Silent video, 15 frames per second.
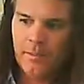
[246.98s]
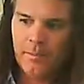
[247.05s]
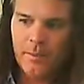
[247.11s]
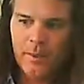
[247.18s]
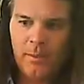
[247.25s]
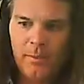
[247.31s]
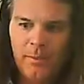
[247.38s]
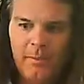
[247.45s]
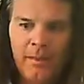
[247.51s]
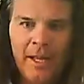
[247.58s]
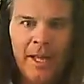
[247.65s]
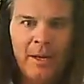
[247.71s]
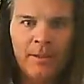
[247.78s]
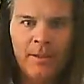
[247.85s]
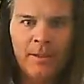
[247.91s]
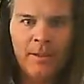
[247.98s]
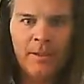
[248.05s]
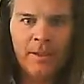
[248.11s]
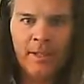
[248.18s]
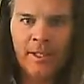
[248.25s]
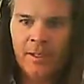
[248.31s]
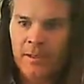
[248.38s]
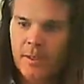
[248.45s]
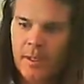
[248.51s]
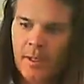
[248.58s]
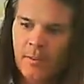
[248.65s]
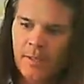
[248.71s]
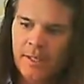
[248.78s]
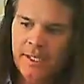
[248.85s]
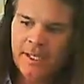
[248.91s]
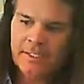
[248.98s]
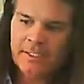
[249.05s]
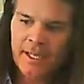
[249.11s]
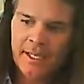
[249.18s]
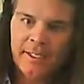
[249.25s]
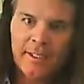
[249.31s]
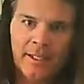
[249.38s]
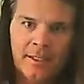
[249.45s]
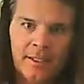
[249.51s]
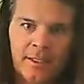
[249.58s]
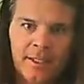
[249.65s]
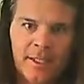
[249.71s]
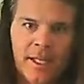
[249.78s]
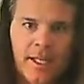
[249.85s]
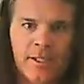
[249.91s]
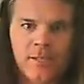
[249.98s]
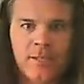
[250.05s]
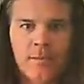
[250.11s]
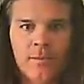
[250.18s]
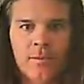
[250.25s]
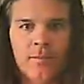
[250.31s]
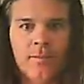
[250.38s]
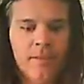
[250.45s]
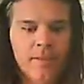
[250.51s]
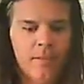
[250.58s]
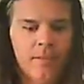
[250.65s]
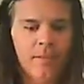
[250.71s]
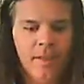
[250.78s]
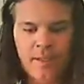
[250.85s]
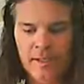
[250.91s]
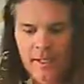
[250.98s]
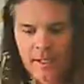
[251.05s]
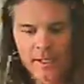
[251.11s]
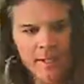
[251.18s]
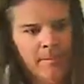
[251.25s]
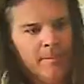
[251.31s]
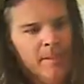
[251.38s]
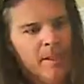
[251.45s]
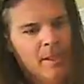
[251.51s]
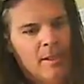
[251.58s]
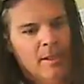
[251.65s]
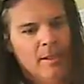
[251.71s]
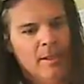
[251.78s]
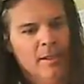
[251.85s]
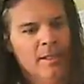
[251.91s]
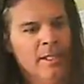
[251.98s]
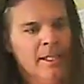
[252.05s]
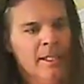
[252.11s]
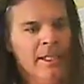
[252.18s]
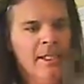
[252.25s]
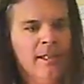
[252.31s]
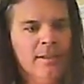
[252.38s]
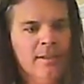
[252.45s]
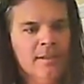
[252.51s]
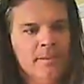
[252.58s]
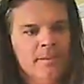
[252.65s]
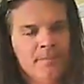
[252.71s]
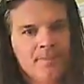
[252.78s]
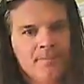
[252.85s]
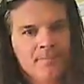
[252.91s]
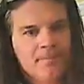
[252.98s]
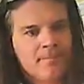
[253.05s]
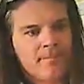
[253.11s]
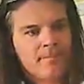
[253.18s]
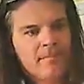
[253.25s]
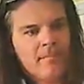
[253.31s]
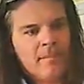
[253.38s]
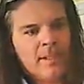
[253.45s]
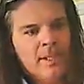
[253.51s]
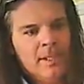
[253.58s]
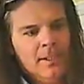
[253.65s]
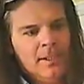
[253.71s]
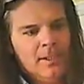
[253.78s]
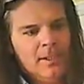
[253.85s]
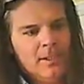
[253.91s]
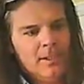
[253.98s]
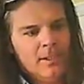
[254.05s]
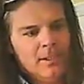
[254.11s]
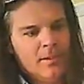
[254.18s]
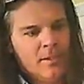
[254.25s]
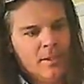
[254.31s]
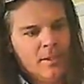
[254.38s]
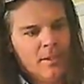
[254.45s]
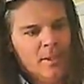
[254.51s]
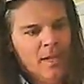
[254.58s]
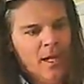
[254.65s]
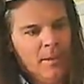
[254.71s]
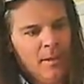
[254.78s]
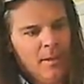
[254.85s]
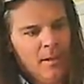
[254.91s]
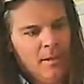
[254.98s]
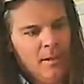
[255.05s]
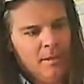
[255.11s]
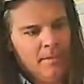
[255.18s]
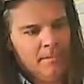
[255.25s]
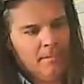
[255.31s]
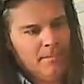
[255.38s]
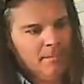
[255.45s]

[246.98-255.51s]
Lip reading: purple flowers over here. But inside there's an actual thing to eat. The leaves, you can just chop off,